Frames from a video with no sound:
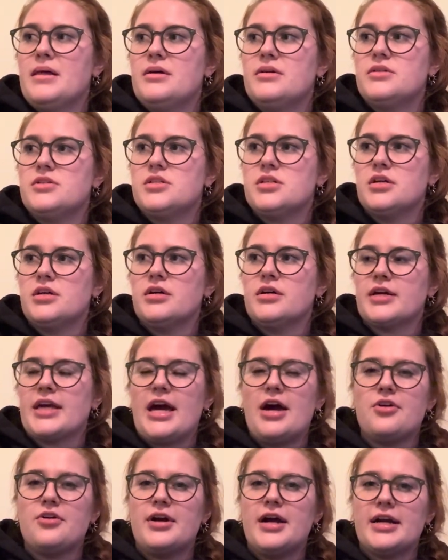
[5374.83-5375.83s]
to
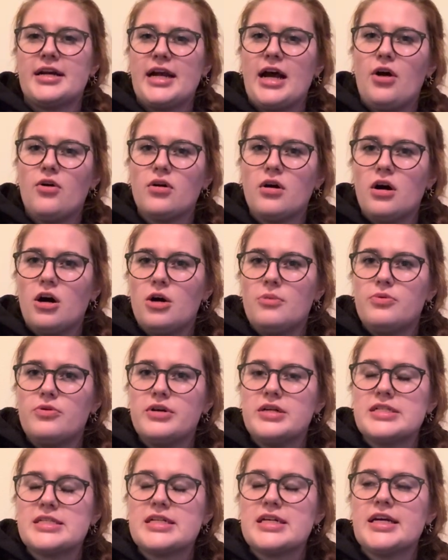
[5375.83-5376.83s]
counteract alcohol
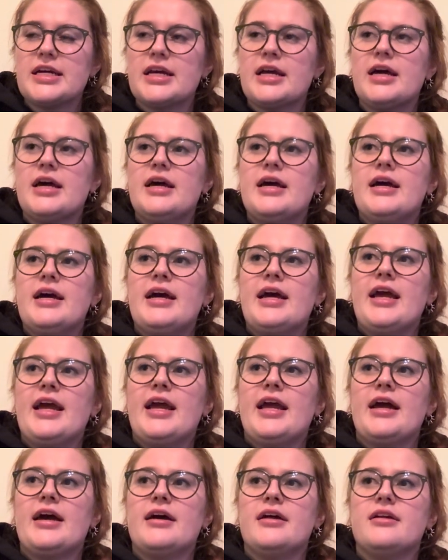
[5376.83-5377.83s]
poisoning,
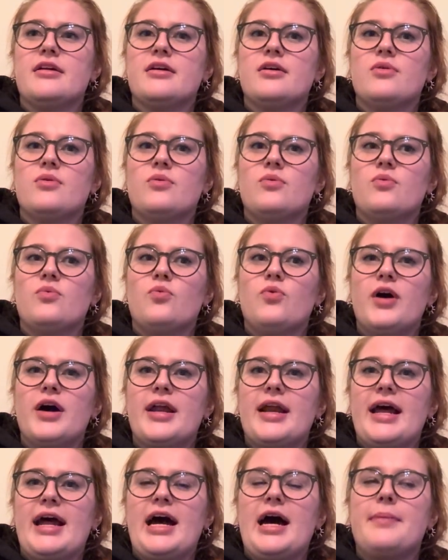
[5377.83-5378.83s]
and what
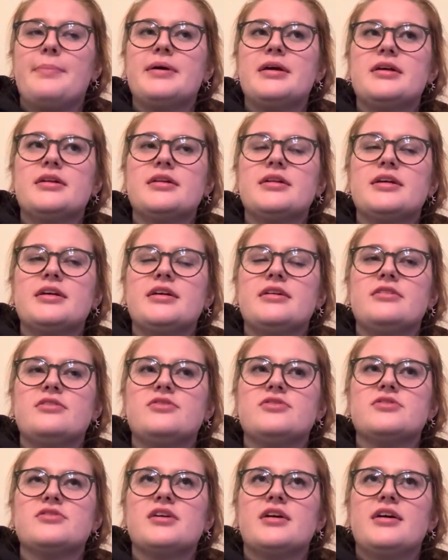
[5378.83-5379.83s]
happened
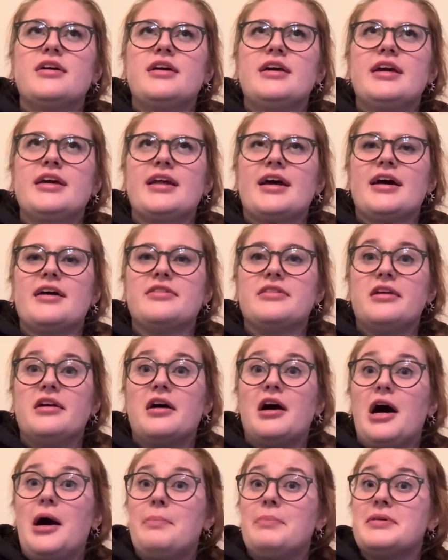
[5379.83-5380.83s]
is it had the
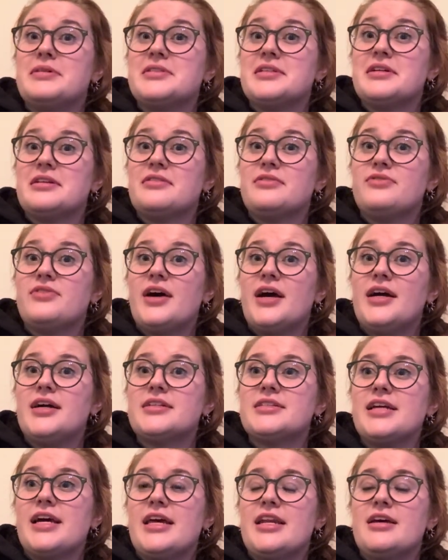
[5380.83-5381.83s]
opposite
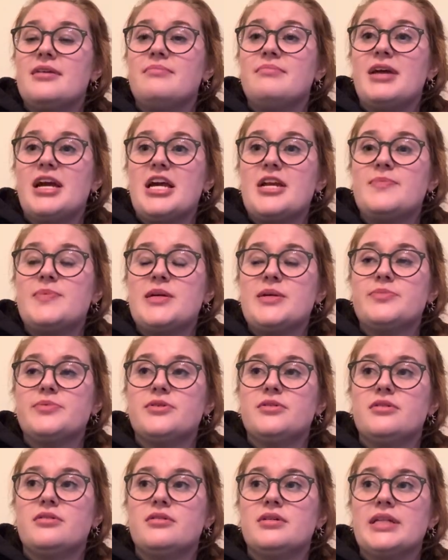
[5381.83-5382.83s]
effect and it made
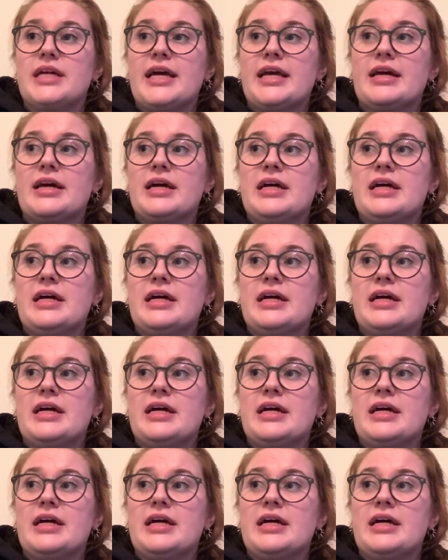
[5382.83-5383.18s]
people like